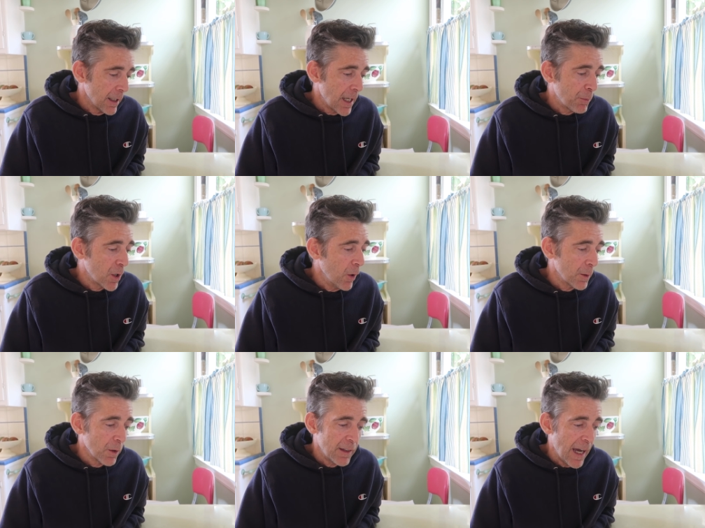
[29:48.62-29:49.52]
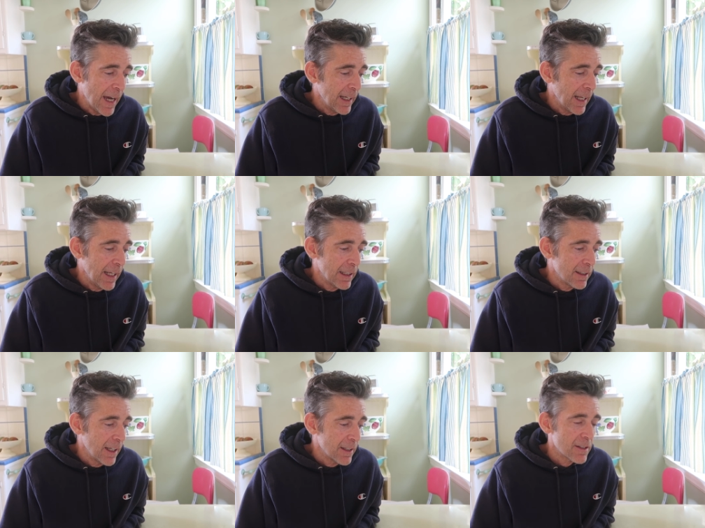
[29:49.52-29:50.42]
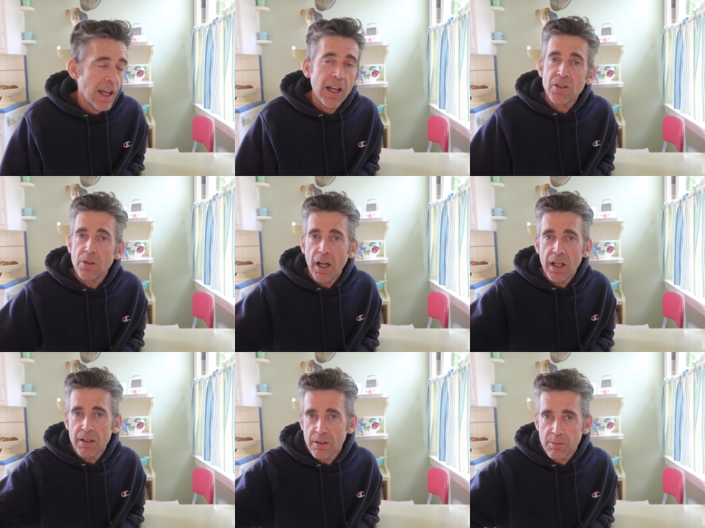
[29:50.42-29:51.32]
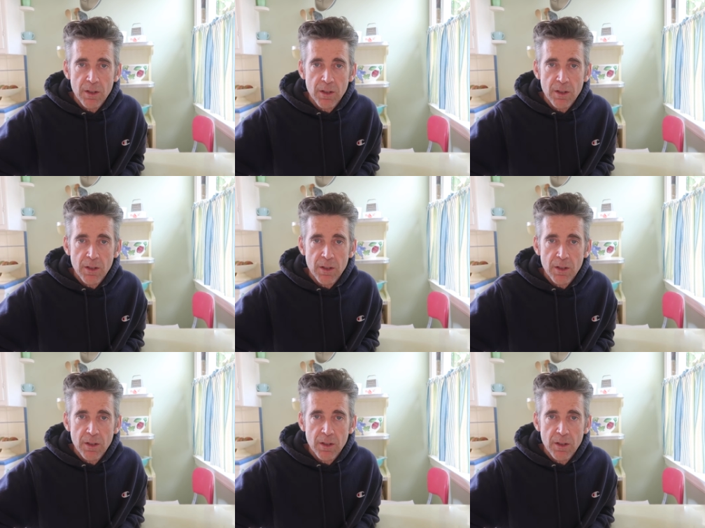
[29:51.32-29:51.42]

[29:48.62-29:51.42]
kept going with that and it's as you guys